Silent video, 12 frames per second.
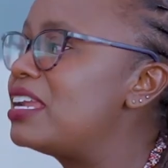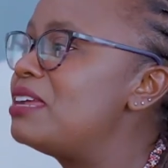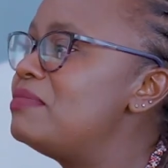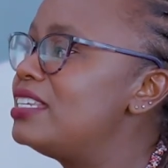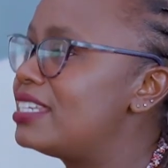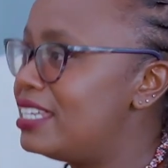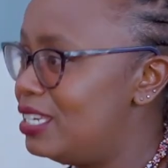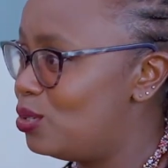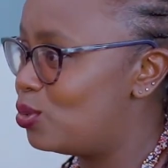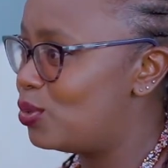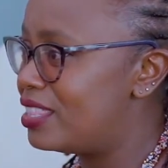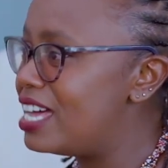But let me tell
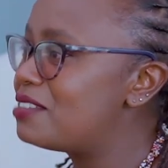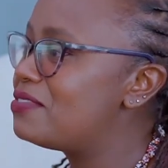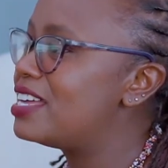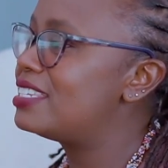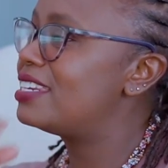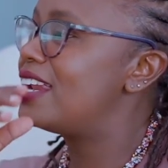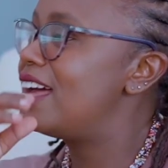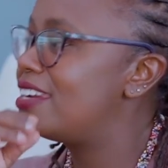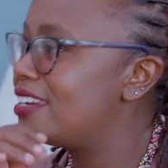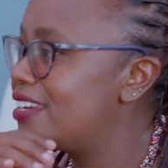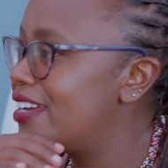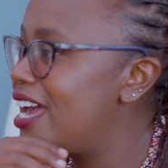you, that first
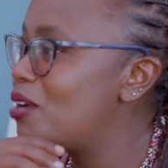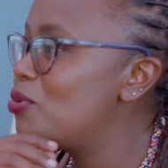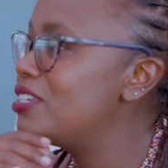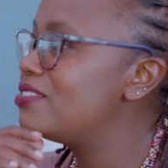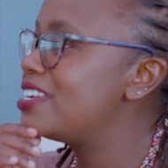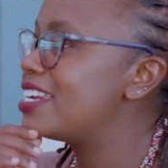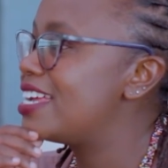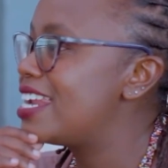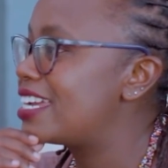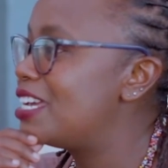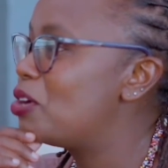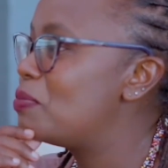run, I couldn't even
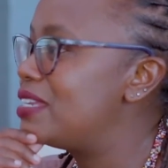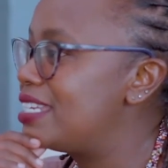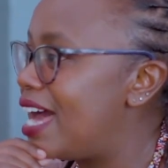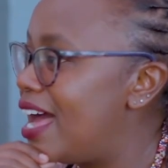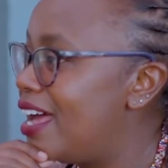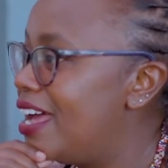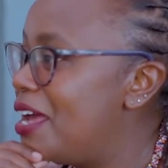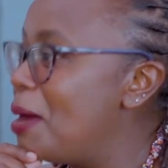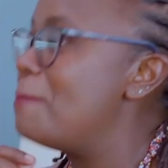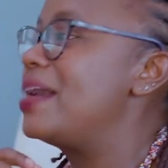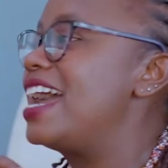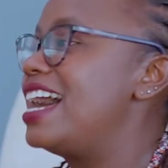run a kilometer.
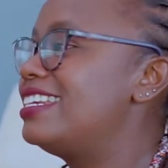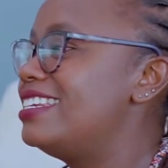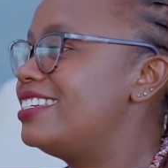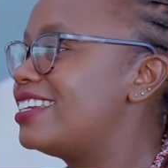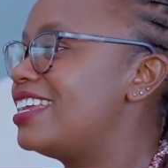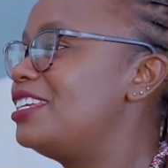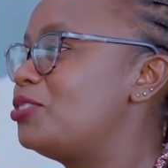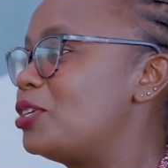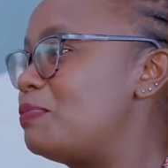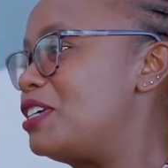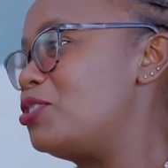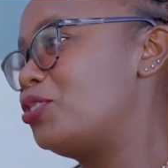My heart literally
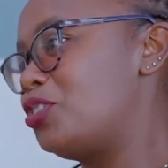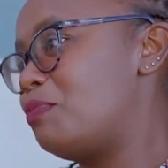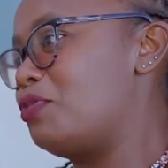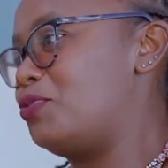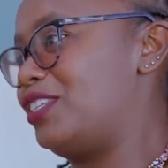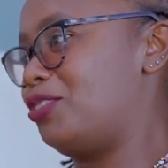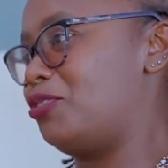told me, you stop or we